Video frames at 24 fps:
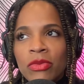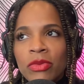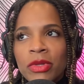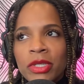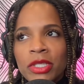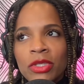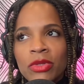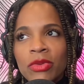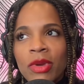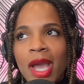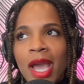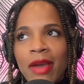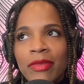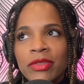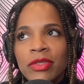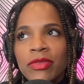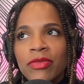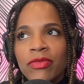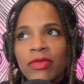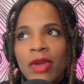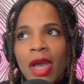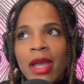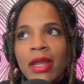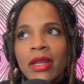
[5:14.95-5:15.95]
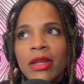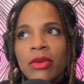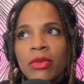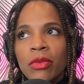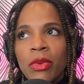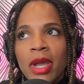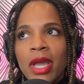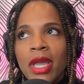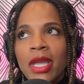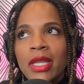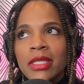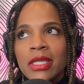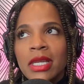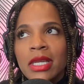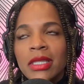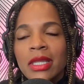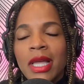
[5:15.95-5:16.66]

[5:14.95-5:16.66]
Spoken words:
We do have to find a way to